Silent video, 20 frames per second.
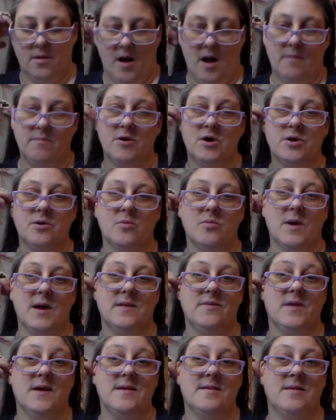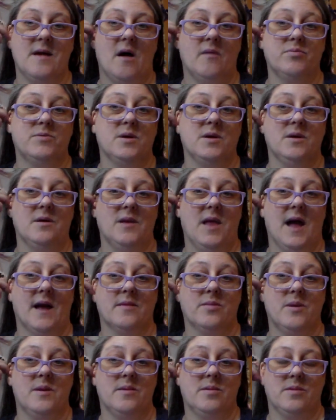So I'm going to read this off to you
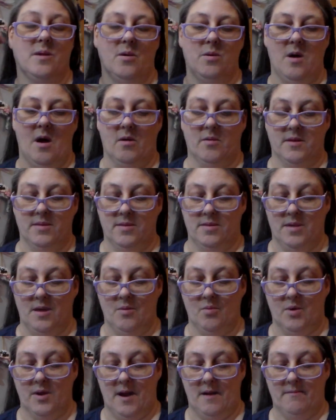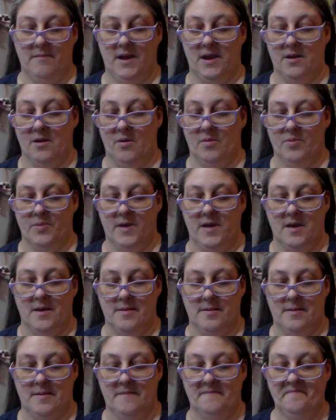like this so y'all can see what I mean on
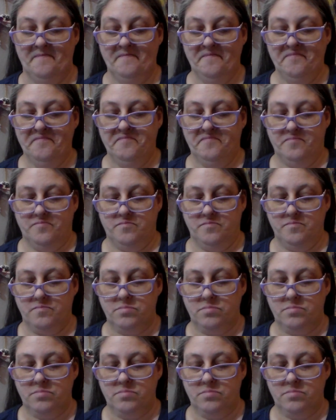this.